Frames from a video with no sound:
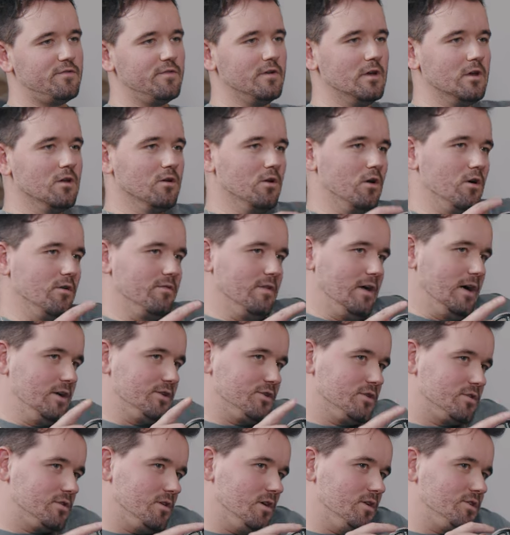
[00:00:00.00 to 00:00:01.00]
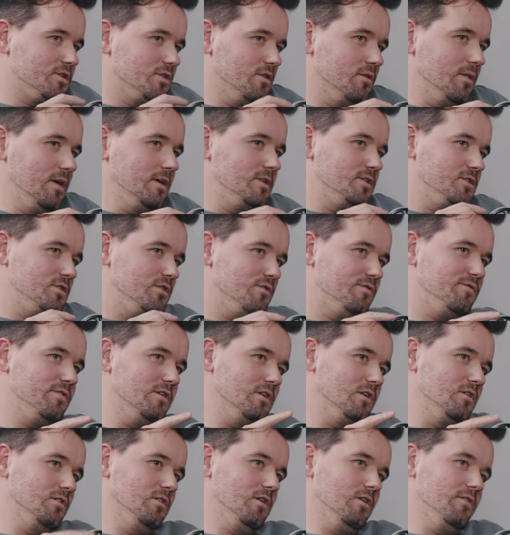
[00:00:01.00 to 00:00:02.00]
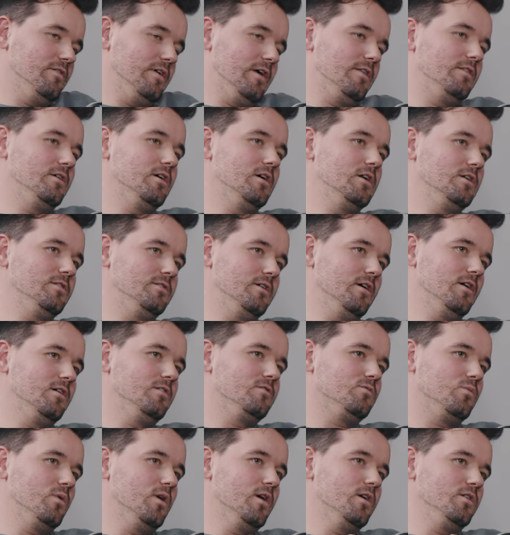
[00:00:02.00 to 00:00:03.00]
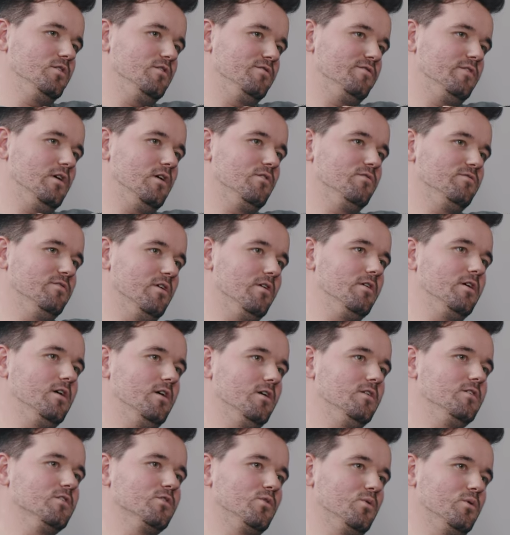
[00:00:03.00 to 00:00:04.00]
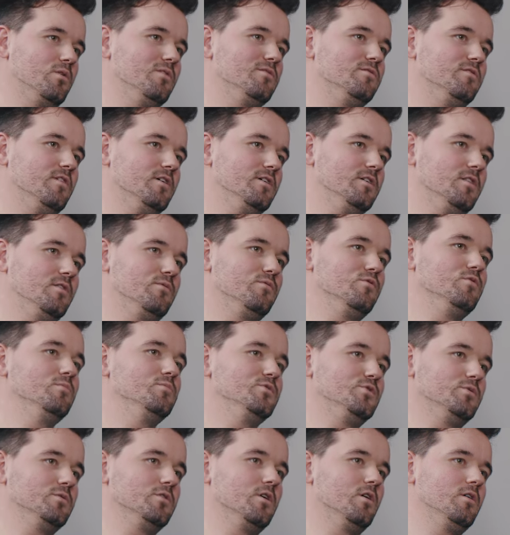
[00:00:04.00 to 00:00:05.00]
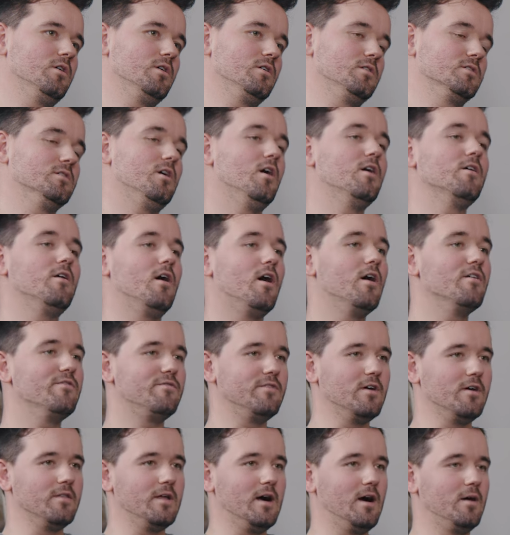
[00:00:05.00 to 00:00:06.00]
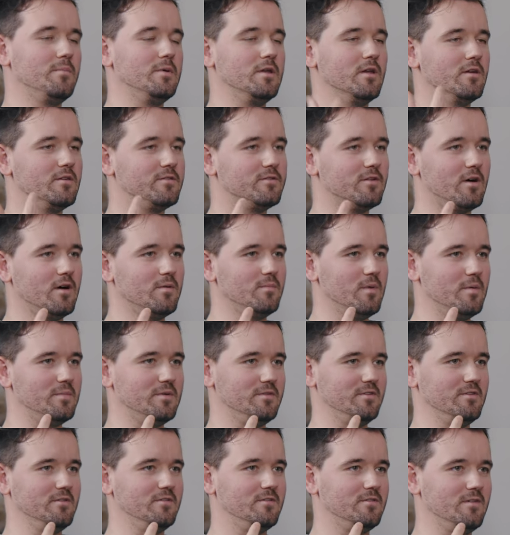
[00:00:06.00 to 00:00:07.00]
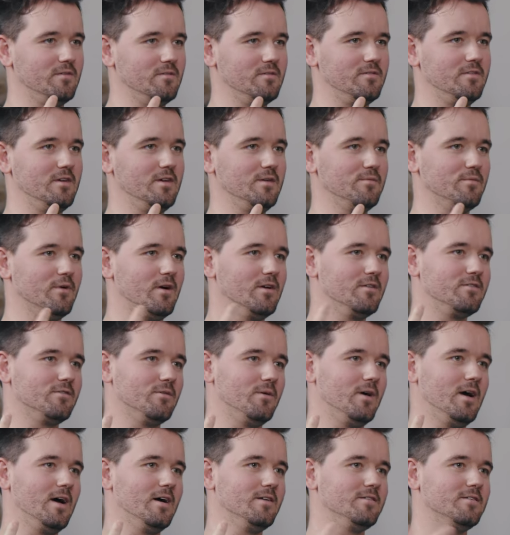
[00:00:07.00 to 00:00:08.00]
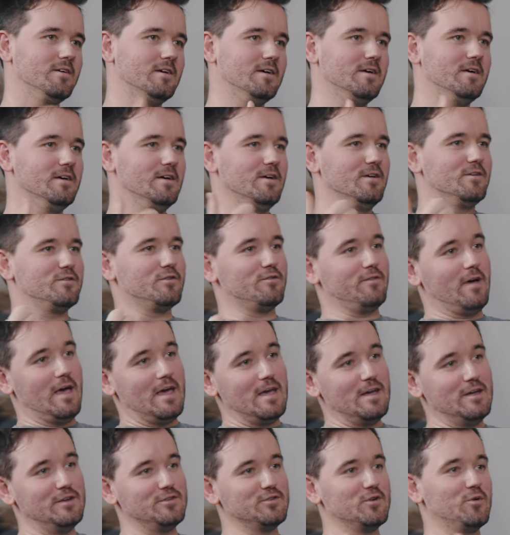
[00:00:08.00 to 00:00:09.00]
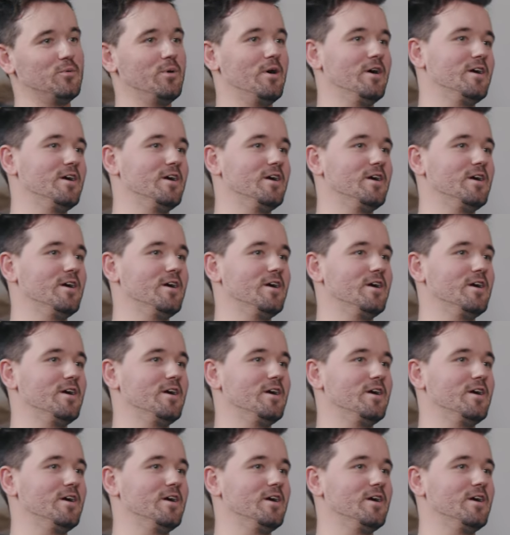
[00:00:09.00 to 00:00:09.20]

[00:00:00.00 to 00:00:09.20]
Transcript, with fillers: you feel a lot of that? Just touching on that, did you feel a lot of that in the early days where you felt very underqualified in the rooms you were going? Because I, I felt that. I mean, I started my business at 17, right? So I had mm. sort of age not